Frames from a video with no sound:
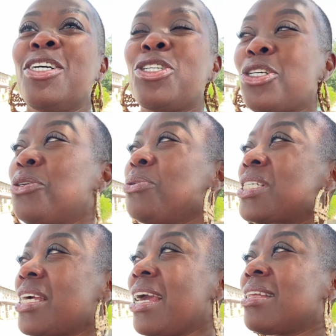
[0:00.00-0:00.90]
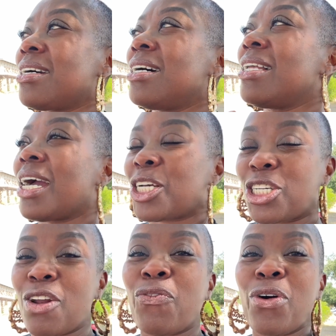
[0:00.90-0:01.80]
to seeing the
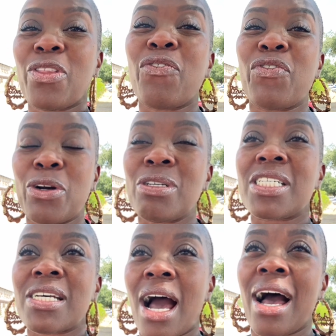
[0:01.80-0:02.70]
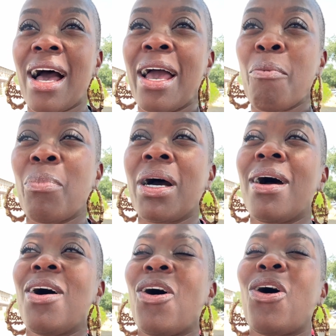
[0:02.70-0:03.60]
collection for the first time
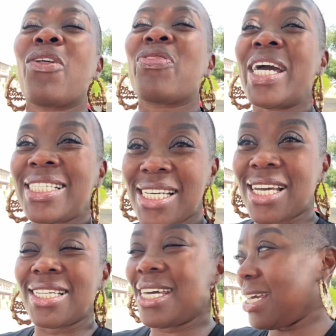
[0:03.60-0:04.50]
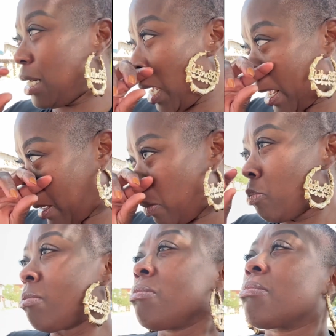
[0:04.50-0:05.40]
authentically. Like,
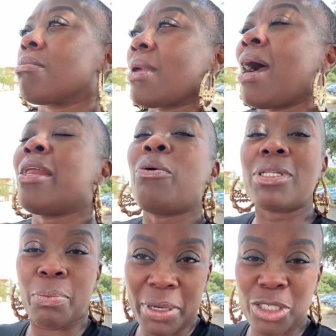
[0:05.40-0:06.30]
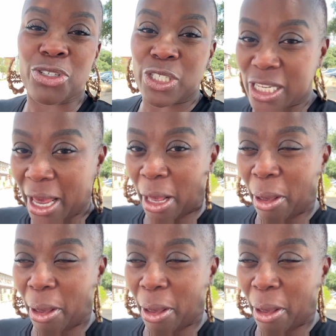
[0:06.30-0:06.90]
I know what the pictures say,